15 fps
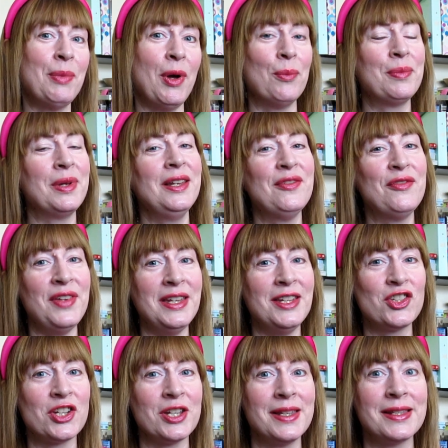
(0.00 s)
popular
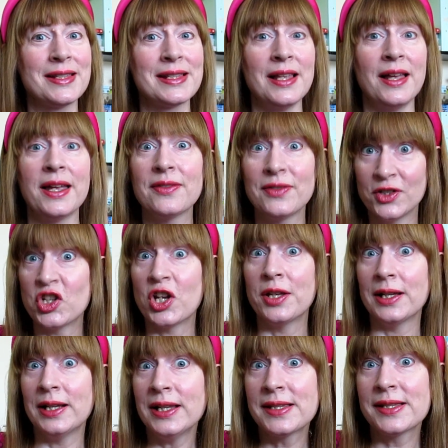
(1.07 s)
features like the
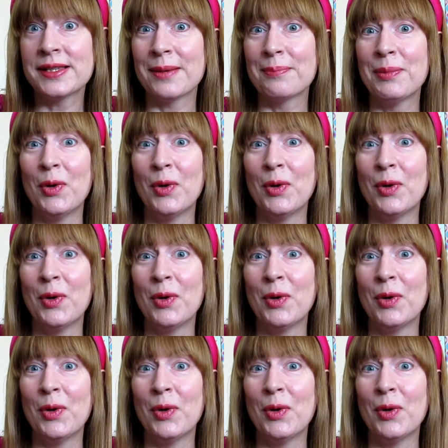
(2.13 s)
journalistic